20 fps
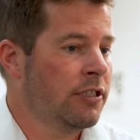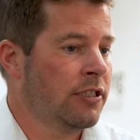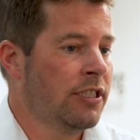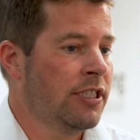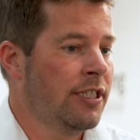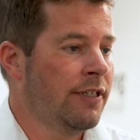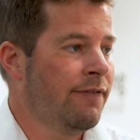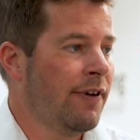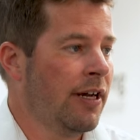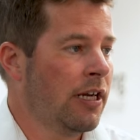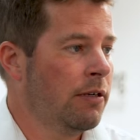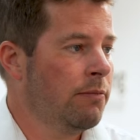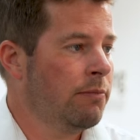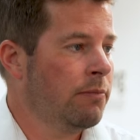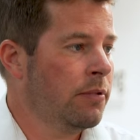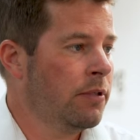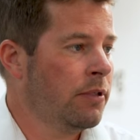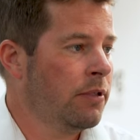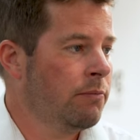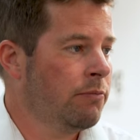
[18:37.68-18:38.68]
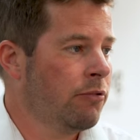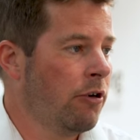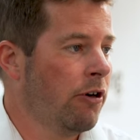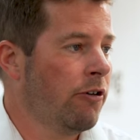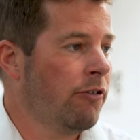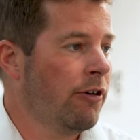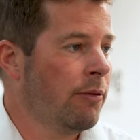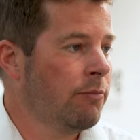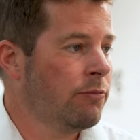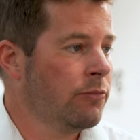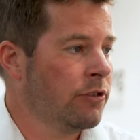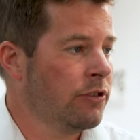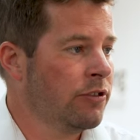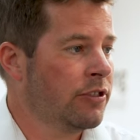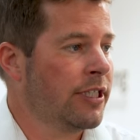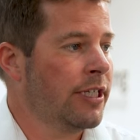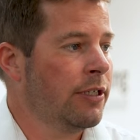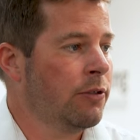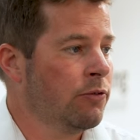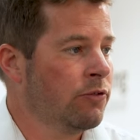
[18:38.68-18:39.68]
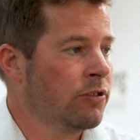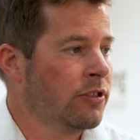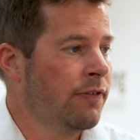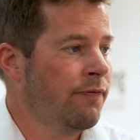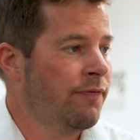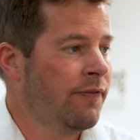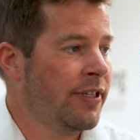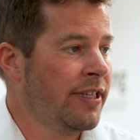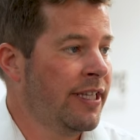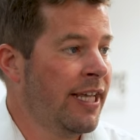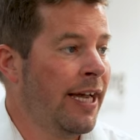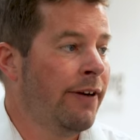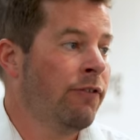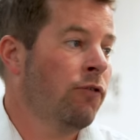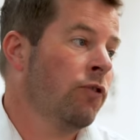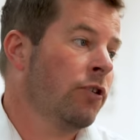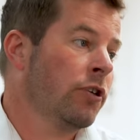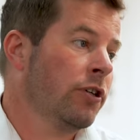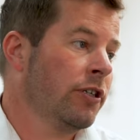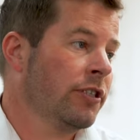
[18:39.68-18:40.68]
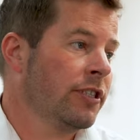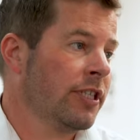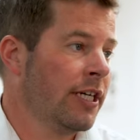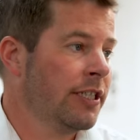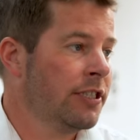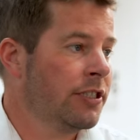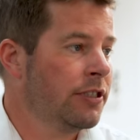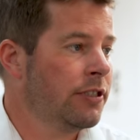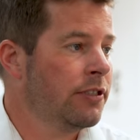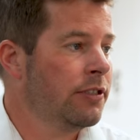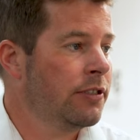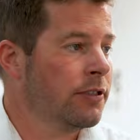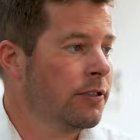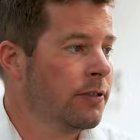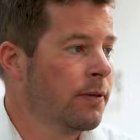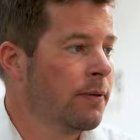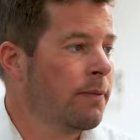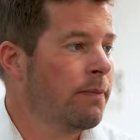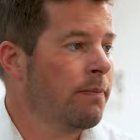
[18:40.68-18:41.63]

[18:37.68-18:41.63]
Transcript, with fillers: to develop programs and skills to fit their organisations. Yeah.